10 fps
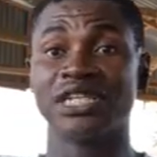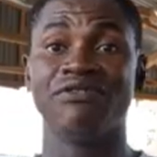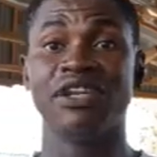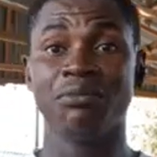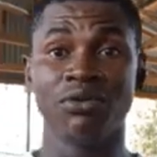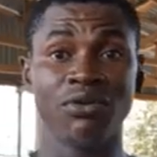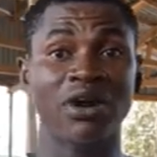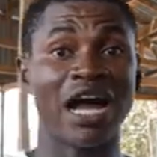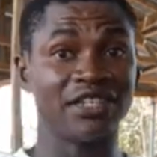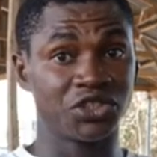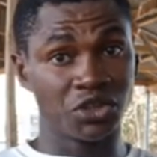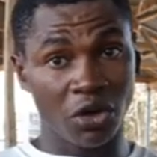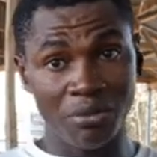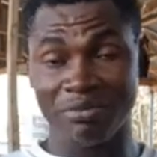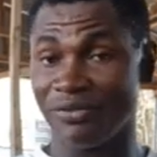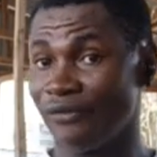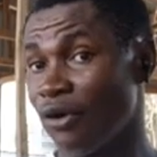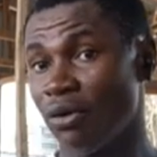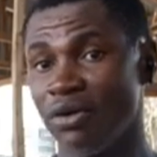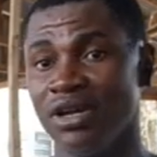available at the store
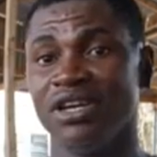before.